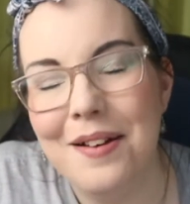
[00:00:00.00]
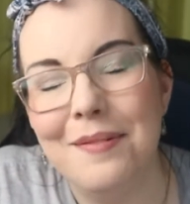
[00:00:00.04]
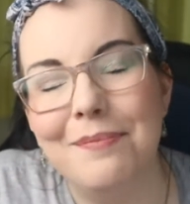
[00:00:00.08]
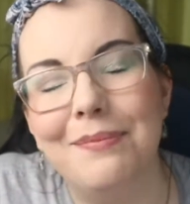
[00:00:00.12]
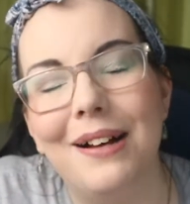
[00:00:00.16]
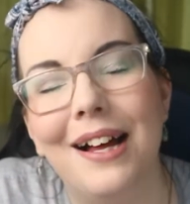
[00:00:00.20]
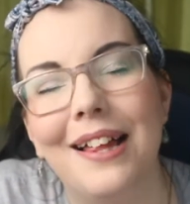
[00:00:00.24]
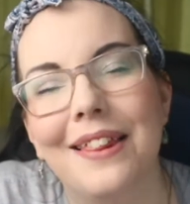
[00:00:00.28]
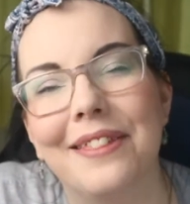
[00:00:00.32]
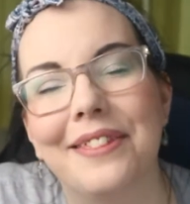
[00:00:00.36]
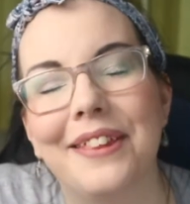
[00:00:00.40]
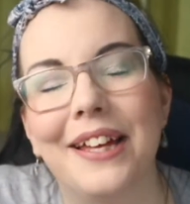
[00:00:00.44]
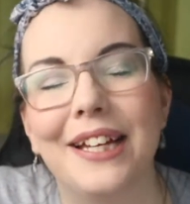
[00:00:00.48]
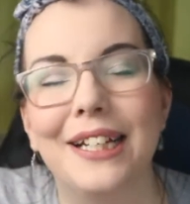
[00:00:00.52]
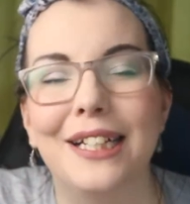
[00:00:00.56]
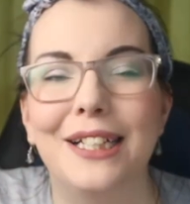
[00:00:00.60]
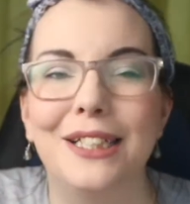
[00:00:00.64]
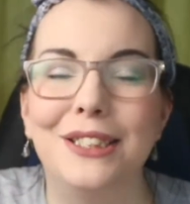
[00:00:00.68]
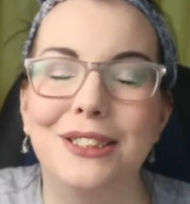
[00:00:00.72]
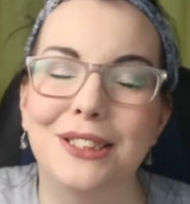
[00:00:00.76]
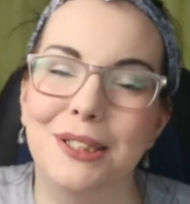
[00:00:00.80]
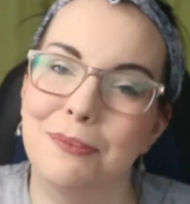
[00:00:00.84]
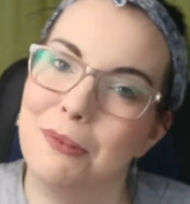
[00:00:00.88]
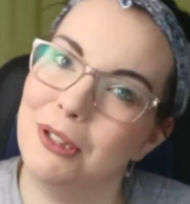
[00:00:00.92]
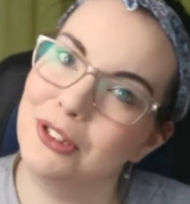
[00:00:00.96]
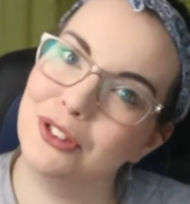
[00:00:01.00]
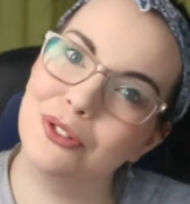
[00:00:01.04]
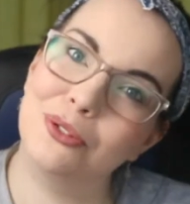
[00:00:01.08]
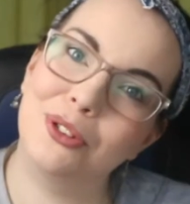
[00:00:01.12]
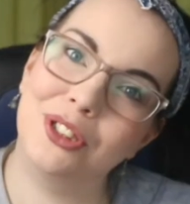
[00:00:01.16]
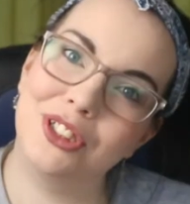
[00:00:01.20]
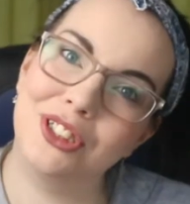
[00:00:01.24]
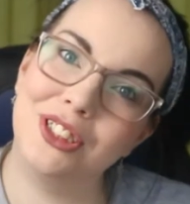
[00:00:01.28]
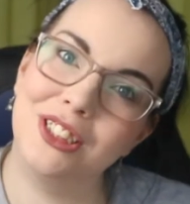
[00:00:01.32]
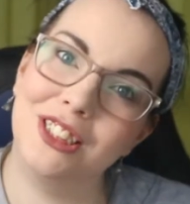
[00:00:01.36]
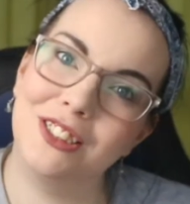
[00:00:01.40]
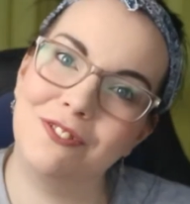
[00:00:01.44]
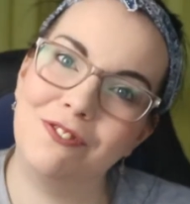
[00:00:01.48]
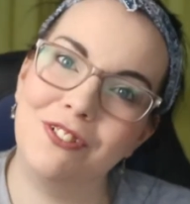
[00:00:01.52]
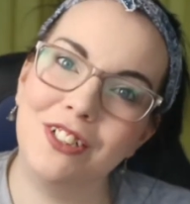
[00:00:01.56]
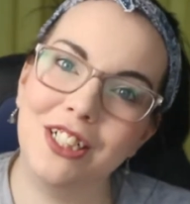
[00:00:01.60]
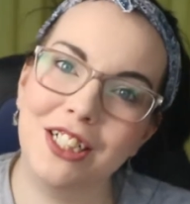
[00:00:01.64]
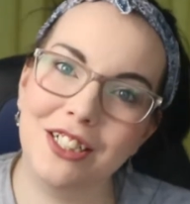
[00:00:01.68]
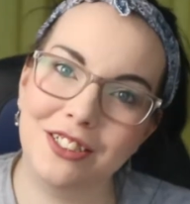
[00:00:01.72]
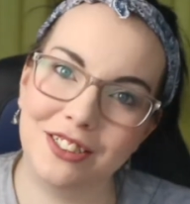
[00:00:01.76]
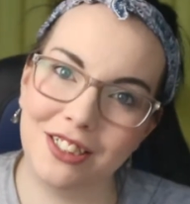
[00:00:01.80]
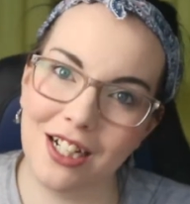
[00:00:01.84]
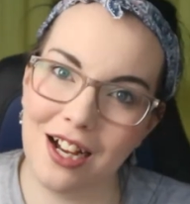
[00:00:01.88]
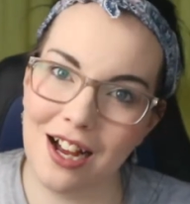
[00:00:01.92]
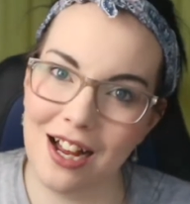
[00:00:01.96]
But thank you so much for watching this
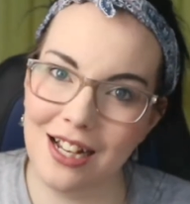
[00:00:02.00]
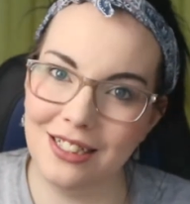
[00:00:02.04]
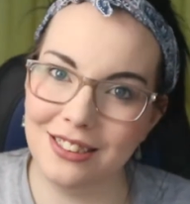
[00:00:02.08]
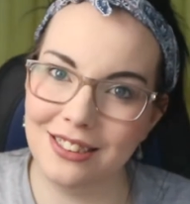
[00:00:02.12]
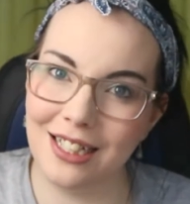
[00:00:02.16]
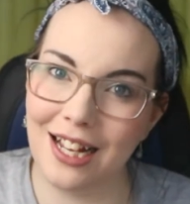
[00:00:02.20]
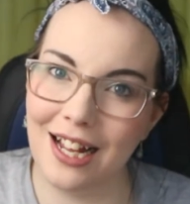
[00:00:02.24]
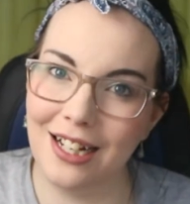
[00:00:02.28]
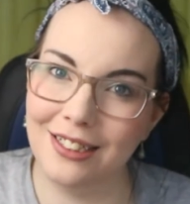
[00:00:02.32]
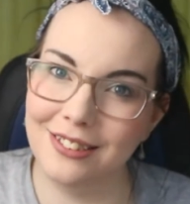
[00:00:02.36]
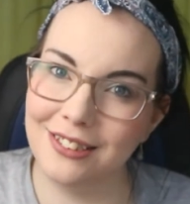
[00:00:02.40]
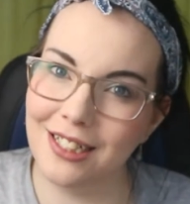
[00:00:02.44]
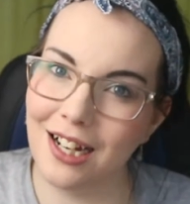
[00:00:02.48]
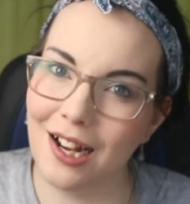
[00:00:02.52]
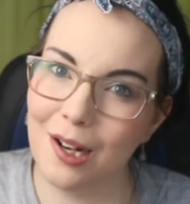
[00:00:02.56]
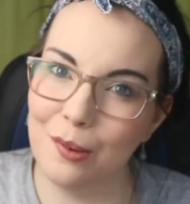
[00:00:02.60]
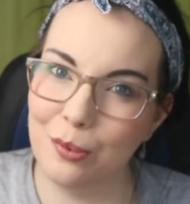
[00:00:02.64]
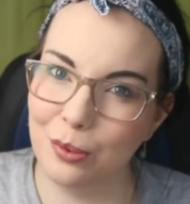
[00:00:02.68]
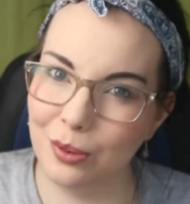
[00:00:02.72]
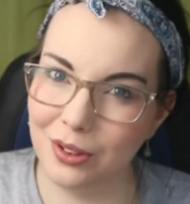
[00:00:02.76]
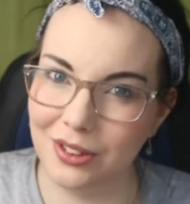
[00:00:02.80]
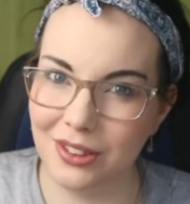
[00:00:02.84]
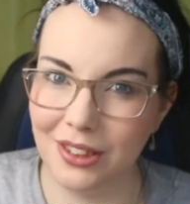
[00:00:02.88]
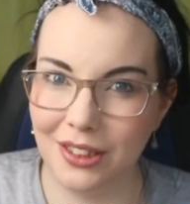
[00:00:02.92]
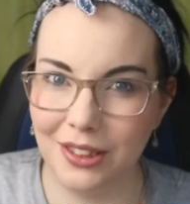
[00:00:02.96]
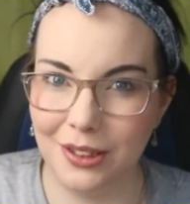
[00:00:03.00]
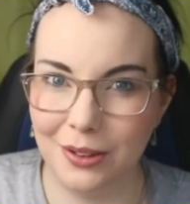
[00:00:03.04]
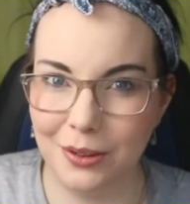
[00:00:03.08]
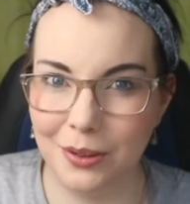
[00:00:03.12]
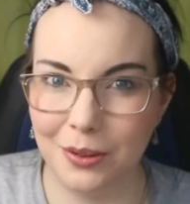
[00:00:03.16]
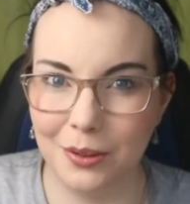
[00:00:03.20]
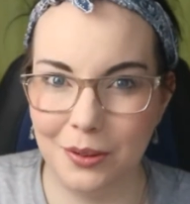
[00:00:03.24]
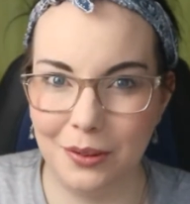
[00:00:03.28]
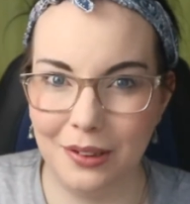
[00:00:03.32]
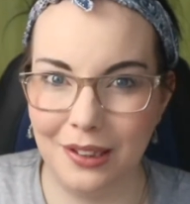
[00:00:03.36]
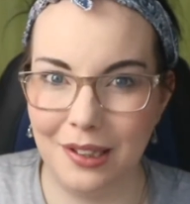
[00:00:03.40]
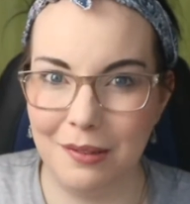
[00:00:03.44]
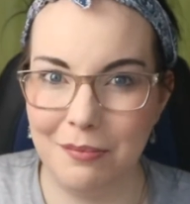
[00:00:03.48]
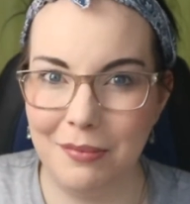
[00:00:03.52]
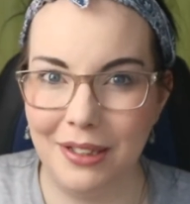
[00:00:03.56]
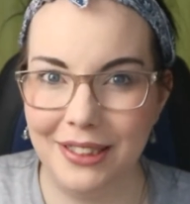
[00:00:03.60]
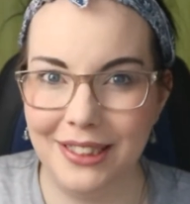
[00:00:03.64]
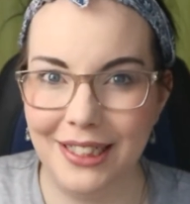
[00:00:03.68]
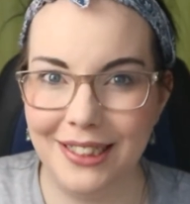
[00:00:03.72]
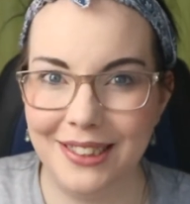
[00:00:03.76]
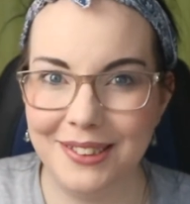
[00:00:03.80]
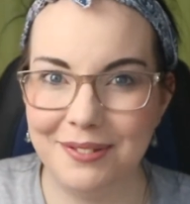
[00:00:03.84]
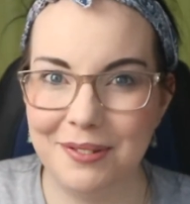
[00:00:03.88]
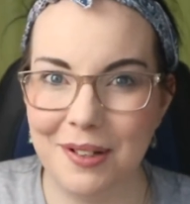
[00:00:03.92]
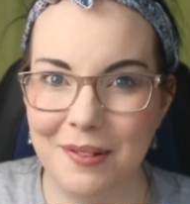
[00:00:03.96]
video, guys, and I will see you all in my
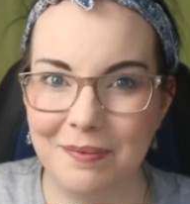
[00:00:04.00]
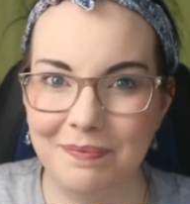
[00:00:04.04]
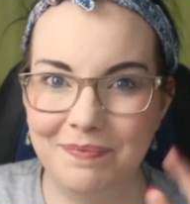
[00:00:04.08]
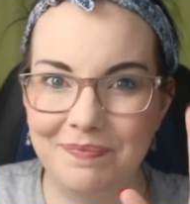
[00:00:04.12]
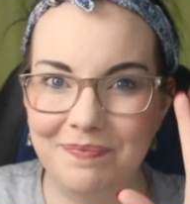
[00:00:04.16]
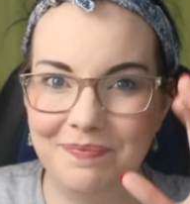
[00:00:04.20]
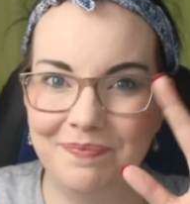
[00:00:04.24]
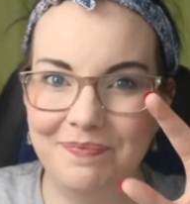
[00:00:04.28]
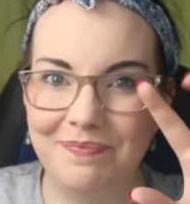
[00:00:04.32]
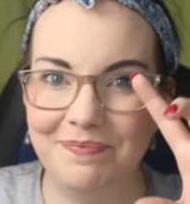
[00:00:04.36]
next one.